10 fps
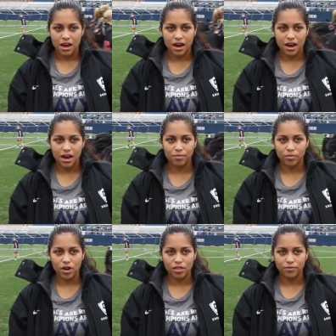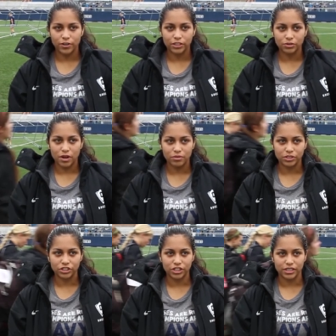Um, well, the first one
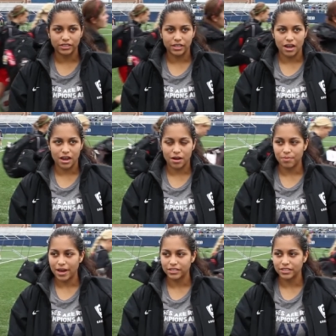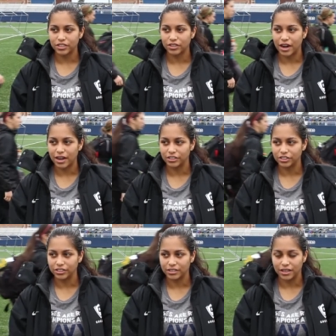was just uh, passing around and
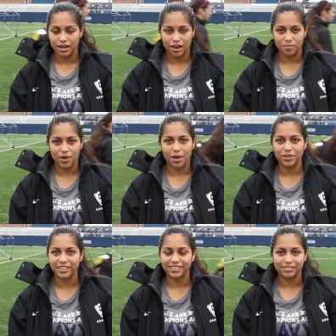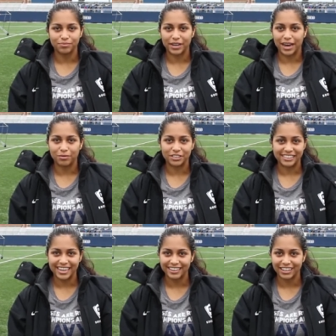just uh, Bobby being able to
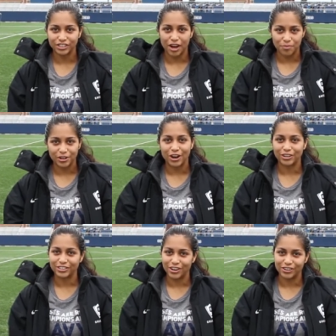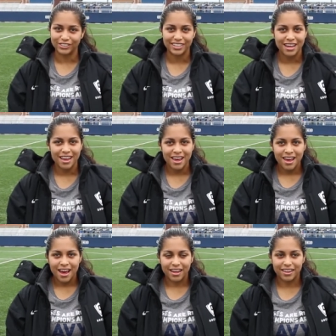take that shot, being on her toes.
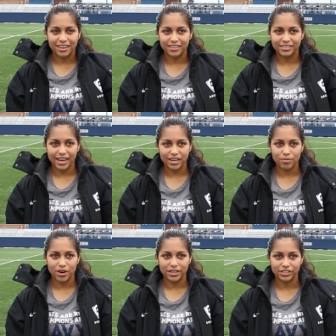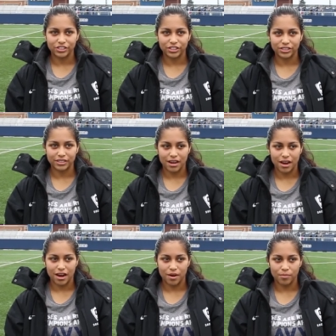And then the second one is just,
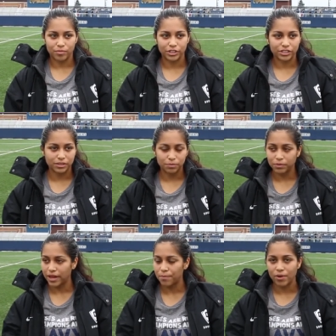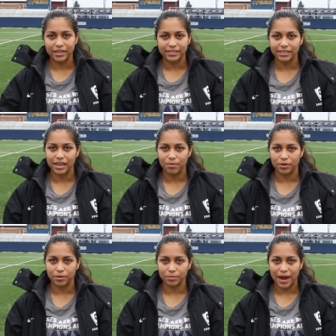um, we just kept pressing them
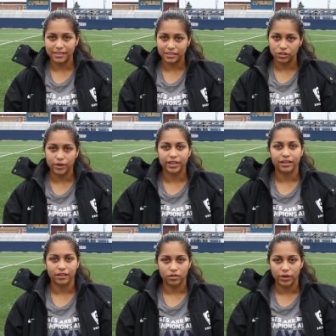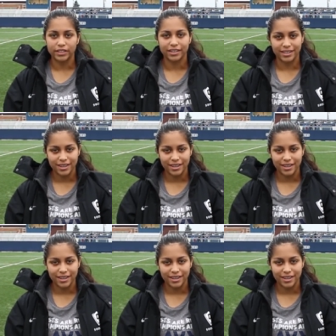and passing quickly, quickly.